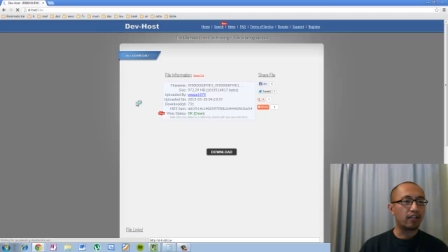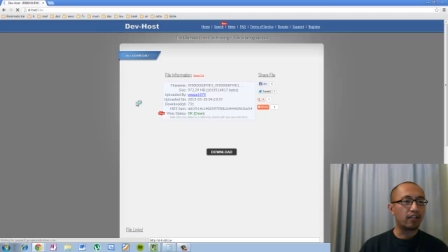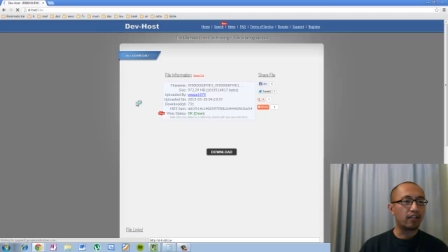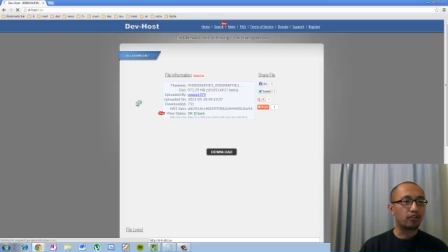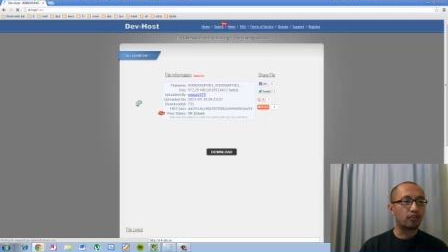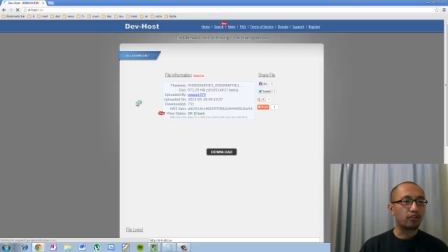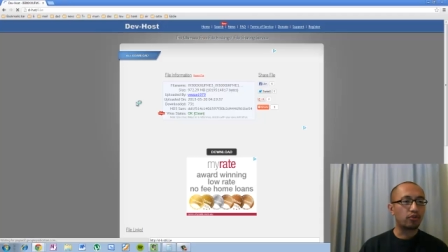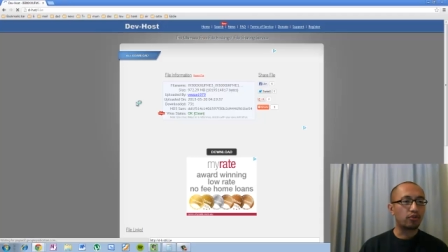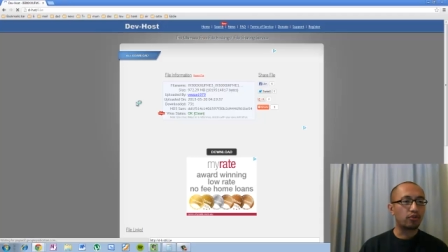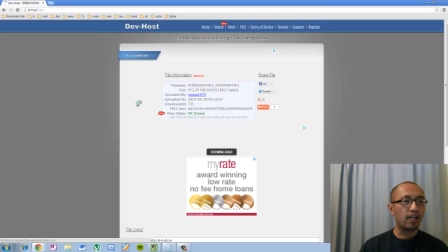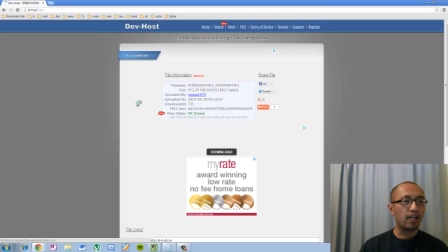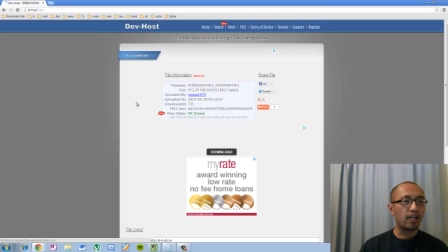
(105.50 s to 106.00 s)
in
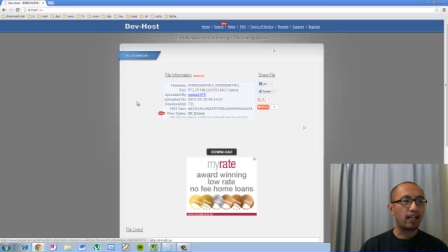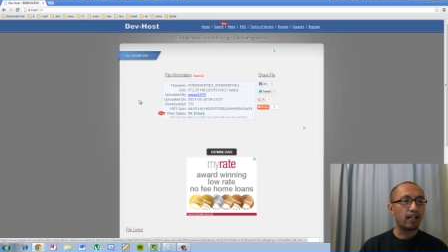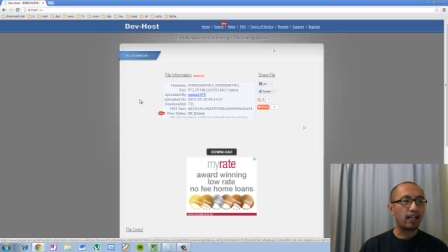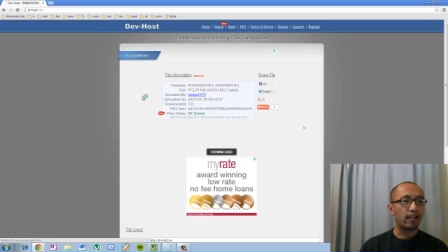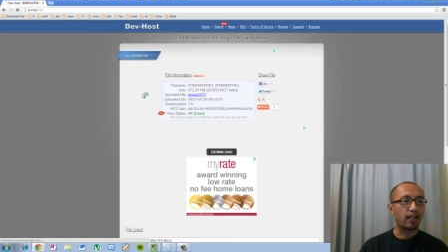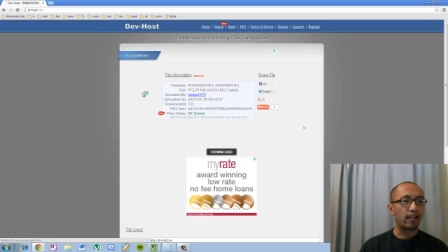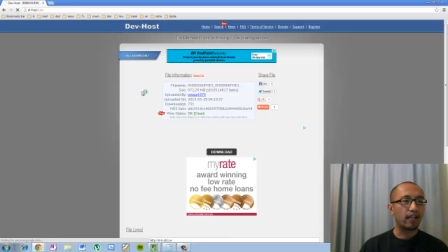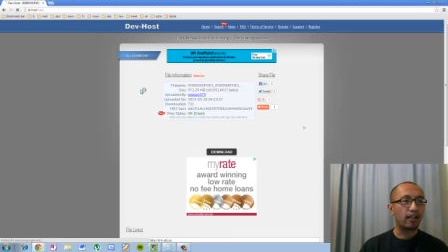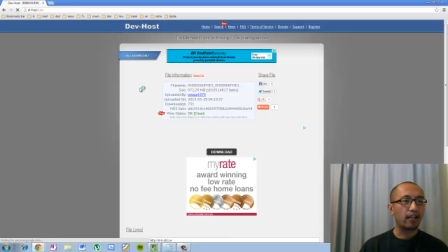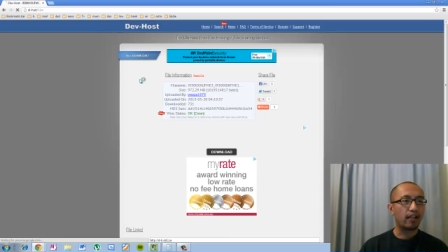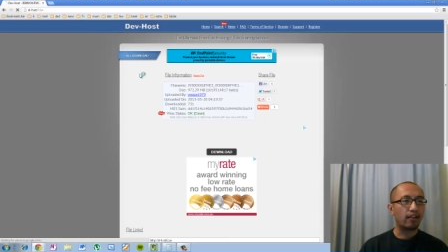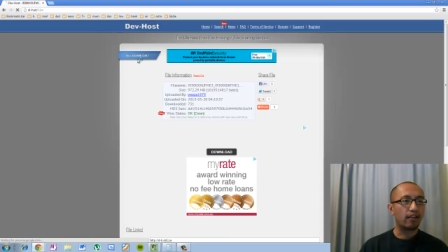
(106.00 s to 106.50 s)

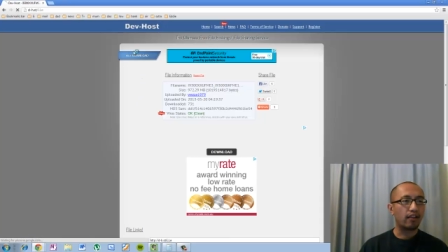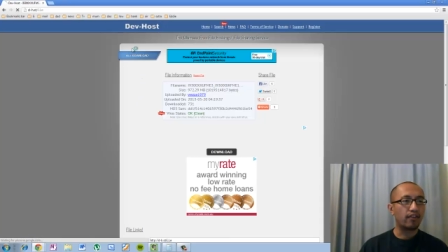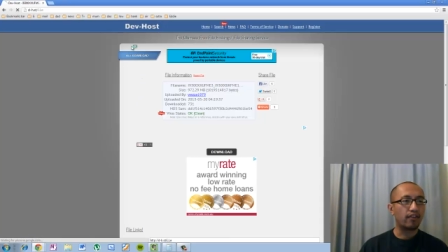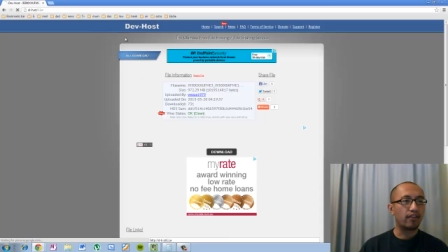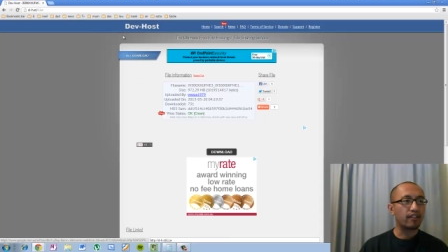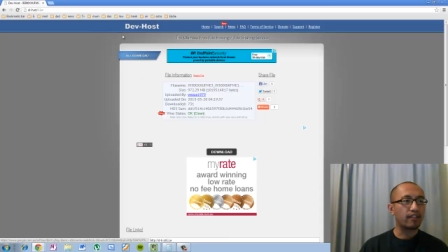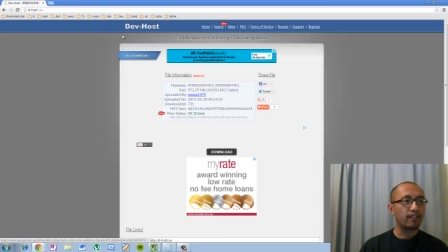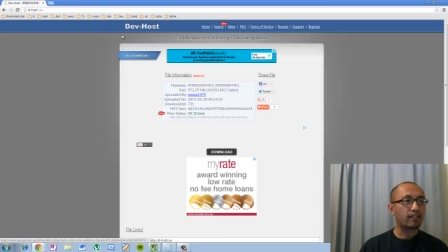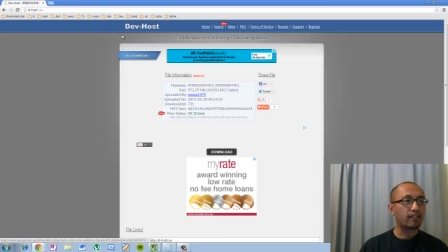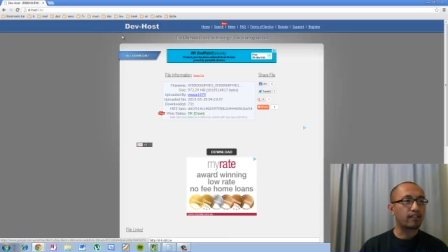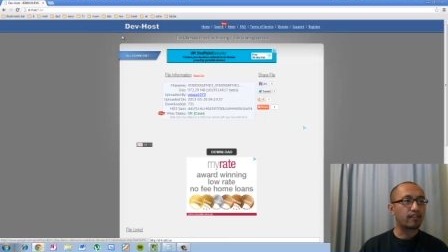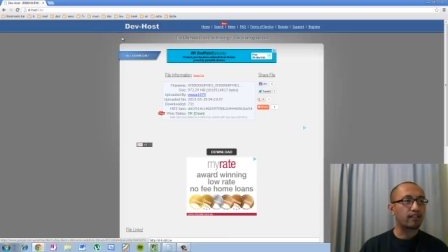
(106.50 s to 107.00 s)
Australia
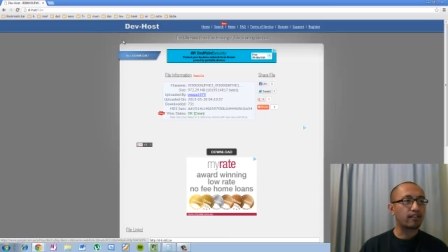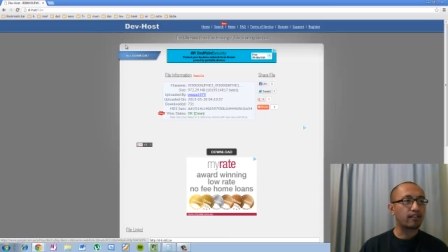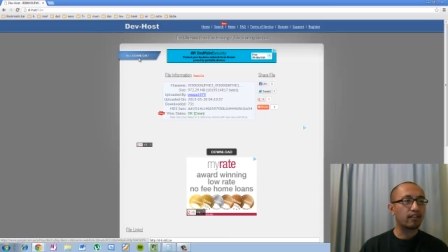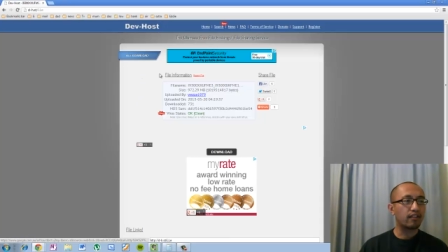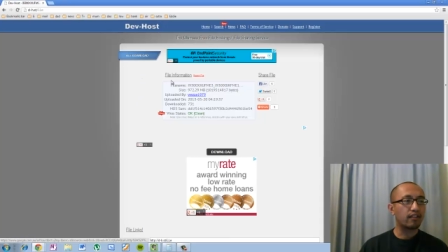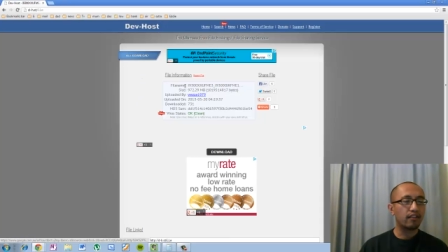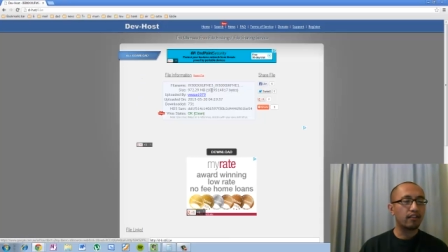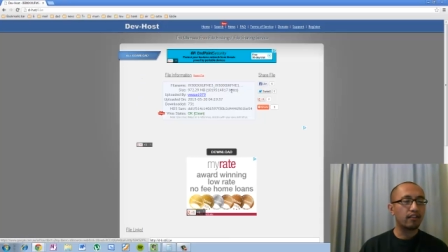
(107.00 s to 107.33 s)
this